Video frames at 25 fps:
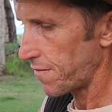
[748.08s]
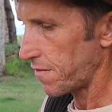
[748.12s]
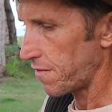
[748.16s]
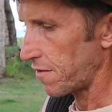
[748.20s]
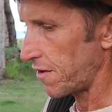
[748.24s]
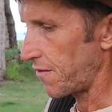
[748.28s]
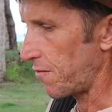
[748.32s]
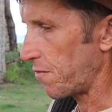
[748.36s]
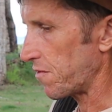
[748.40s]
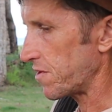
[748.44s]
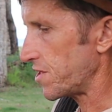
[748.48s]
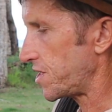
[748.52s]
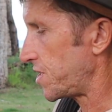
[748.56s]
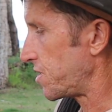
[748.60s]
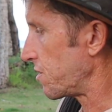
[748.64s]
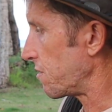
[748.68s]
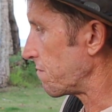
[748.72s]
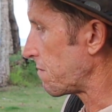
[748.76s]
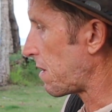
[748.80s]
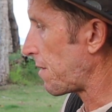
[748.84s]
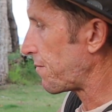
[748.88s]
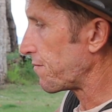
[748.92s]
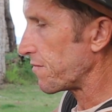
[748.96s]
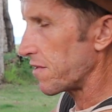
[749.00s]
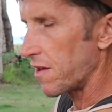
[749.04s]
If you want to tear
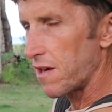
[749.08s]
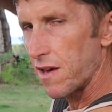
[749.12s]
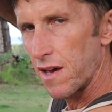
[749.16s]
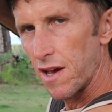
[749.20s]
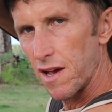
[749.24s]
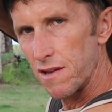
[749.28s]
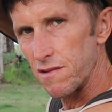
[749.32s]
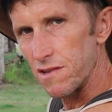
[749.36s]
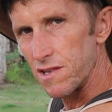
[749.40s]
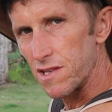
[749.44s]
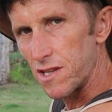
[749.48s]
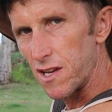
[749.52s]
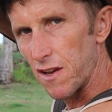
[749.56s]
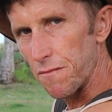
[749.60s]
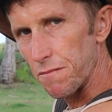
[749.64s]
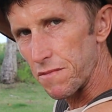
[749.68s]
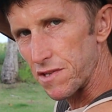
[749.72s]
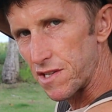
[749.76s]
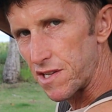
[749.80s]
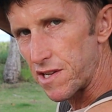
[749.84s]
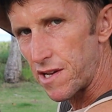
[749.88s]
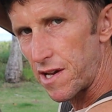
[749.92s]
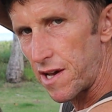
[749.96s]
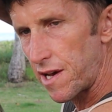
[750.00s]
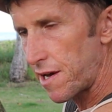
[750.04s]
them up, you can just give them
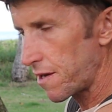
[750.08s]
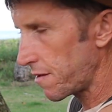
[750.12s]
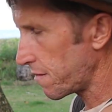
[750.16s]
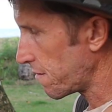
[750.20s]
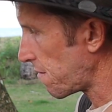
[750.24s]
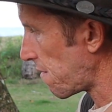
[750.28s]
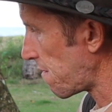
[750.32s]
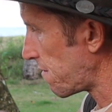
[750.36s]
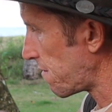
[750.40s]
a tear.